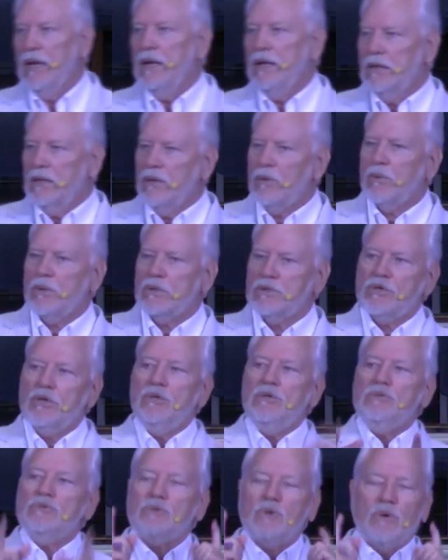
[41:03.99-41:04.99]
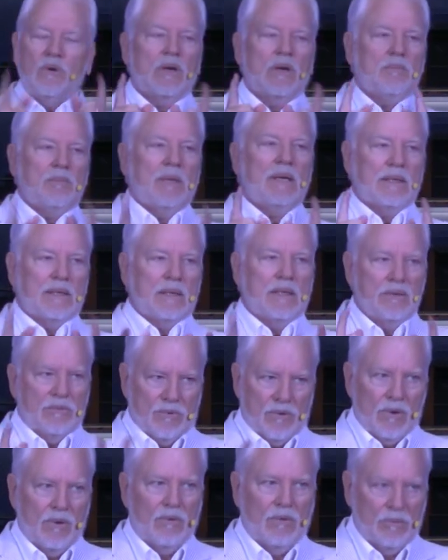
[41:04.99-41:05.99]
In other words, who's going to be in
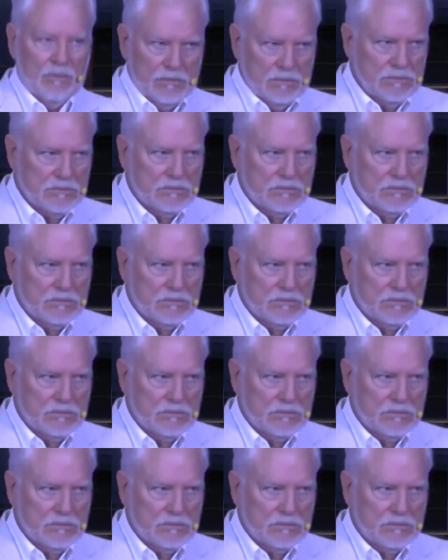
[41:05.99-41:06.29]
control?